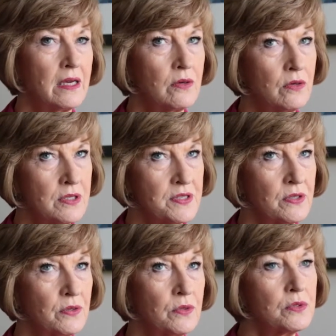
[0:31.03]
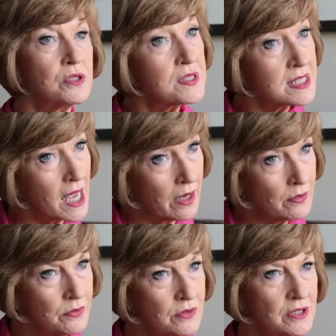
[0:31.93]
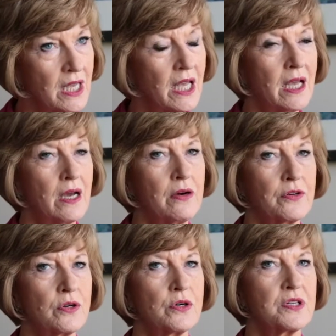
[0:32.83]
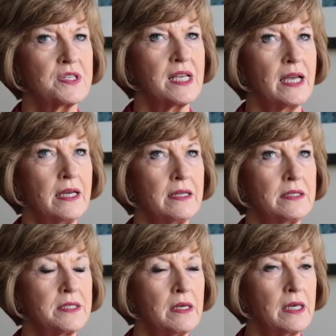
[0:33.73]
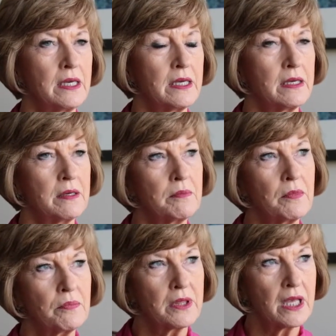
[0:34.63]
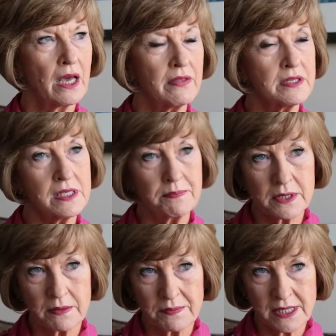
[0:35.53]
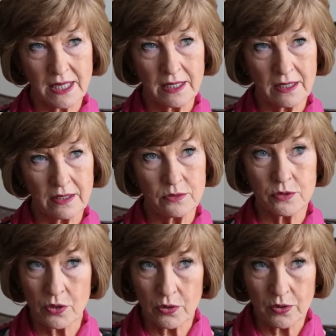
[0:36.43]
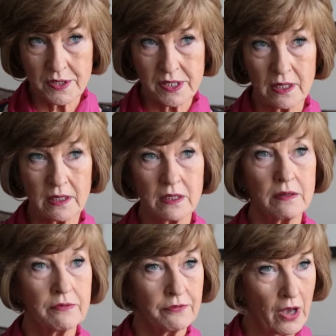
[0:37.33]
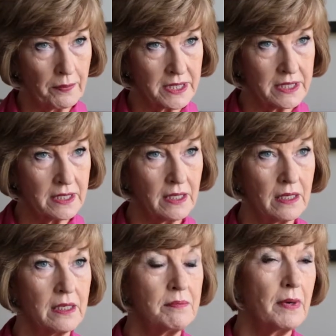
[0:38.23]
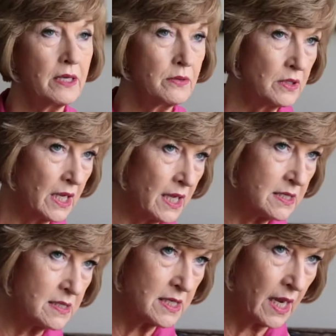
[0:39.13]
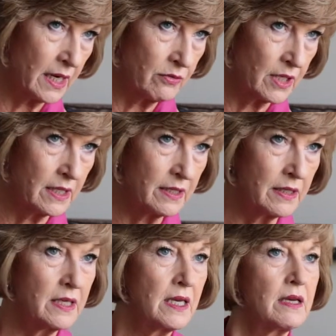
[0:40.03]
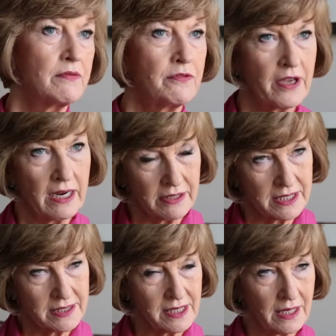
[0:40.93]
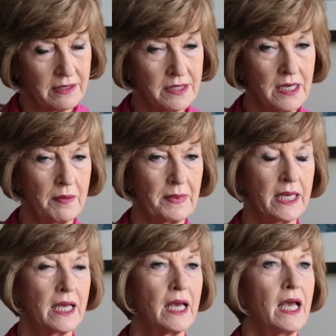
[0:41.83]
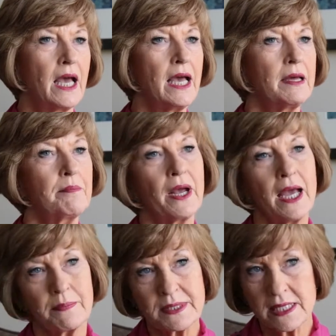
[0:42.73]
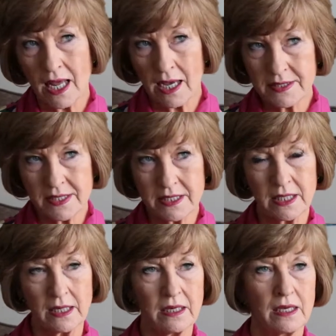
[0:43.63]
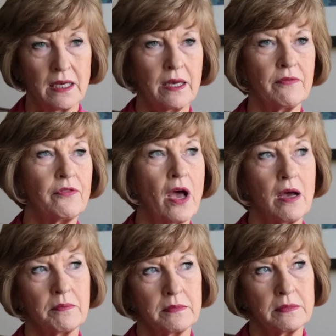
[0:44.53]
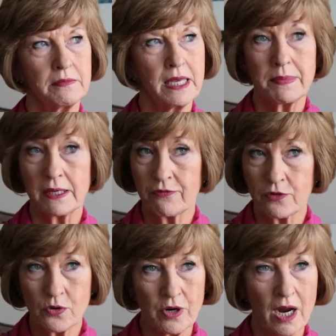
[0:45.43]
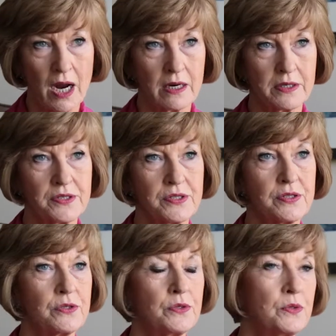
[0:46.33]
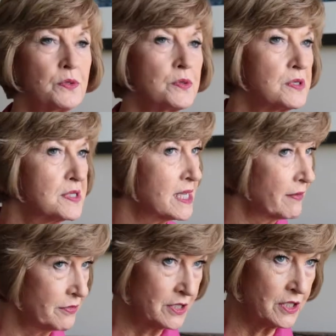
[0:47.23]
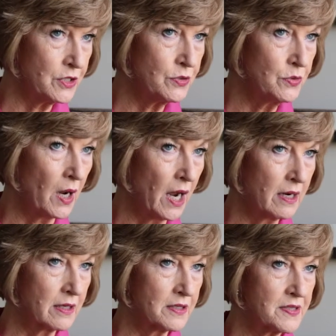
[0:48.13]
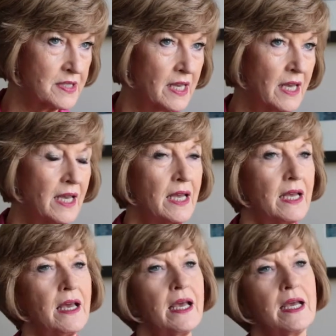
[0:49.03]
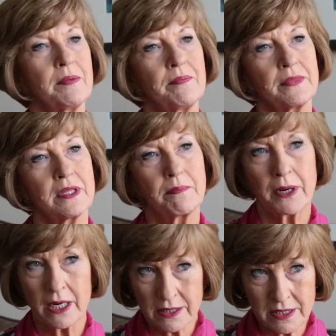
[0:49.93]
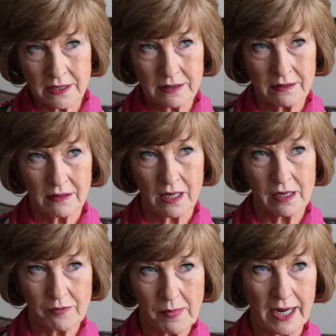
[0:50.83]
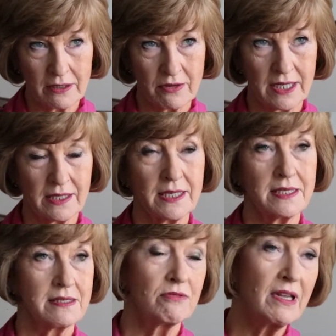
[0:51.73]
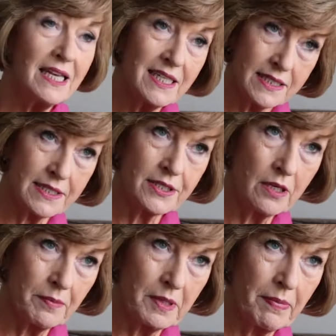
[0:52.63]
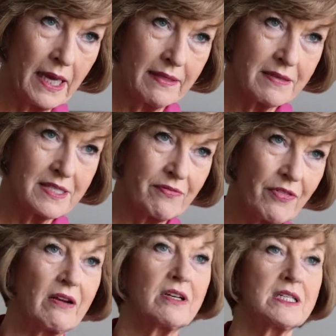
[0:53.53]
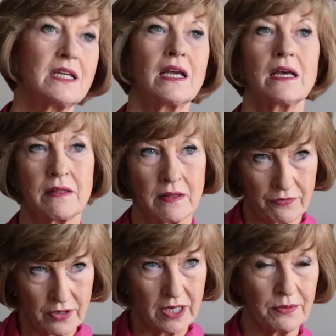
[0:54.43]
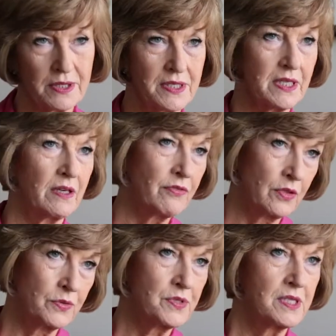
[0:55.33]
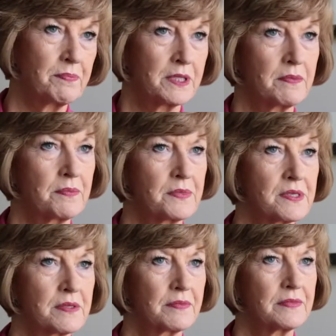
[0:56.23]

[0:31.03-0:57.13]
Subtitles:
also to sound, of course, and the other symptoms include nausea, vomiting, in my own case, diarrhea, very sick tummy, and perhaps lasting from maybe 4 hours to 72 hours. The burden of migraine is really determined by the severity and the frequency of those symptoms.